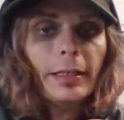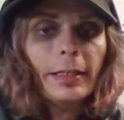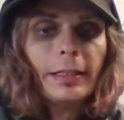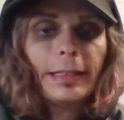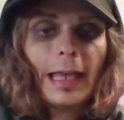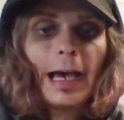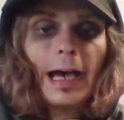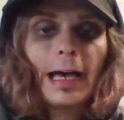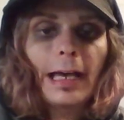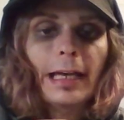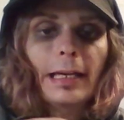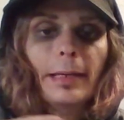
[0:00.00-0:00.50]

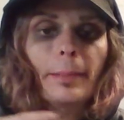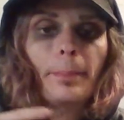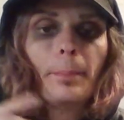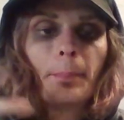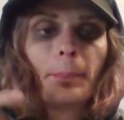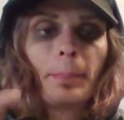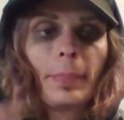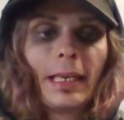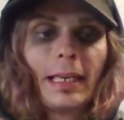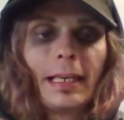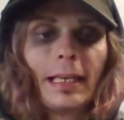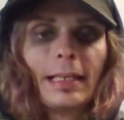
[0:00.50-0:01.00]
that
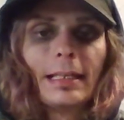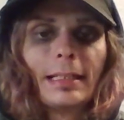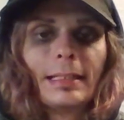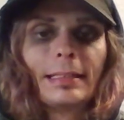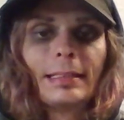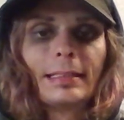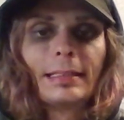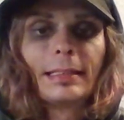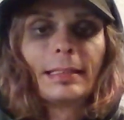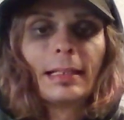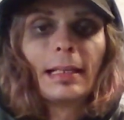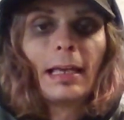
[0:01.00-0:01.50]

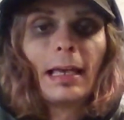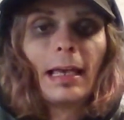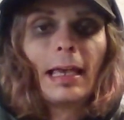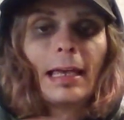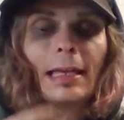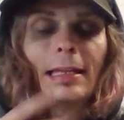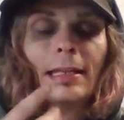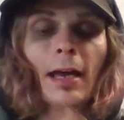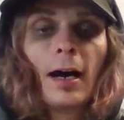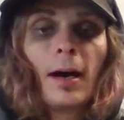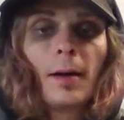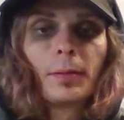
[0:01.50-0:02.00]
peace
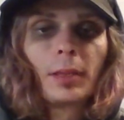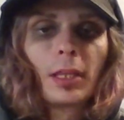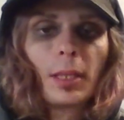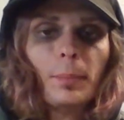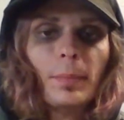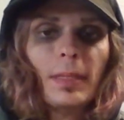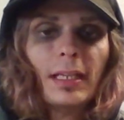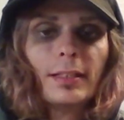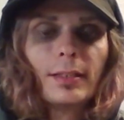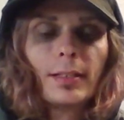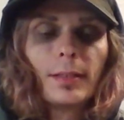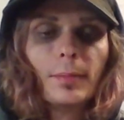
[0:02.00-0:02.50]
and
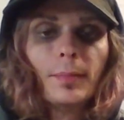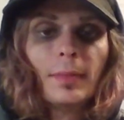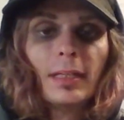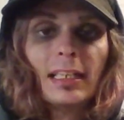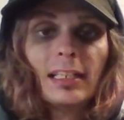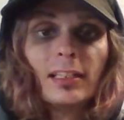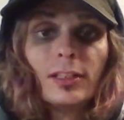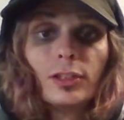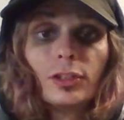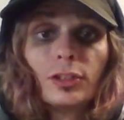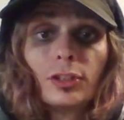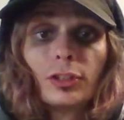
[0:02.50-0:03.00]
optimism
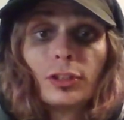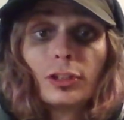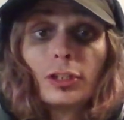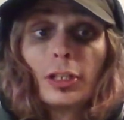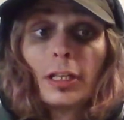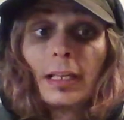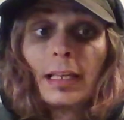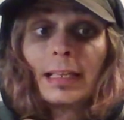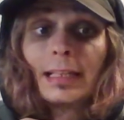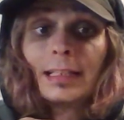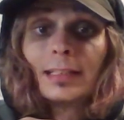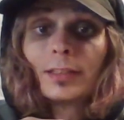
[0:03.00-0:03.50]

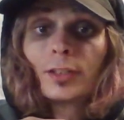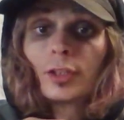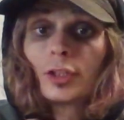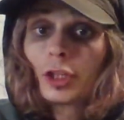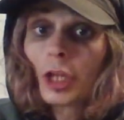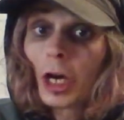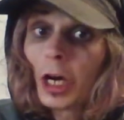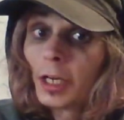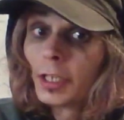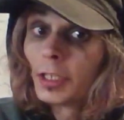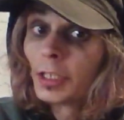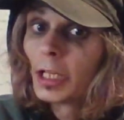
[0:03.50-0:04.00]
he's
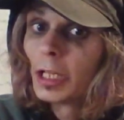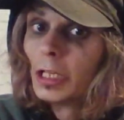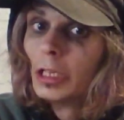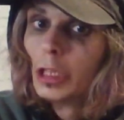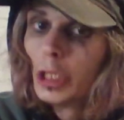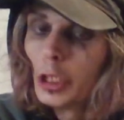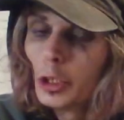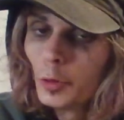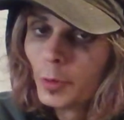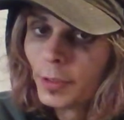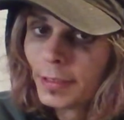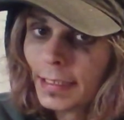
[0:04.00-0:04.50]
starting to
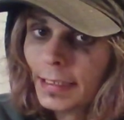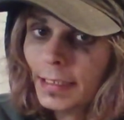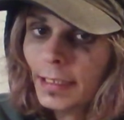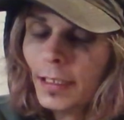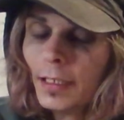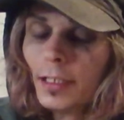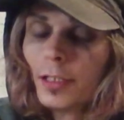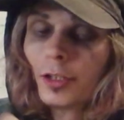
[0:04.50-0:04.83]
lose it.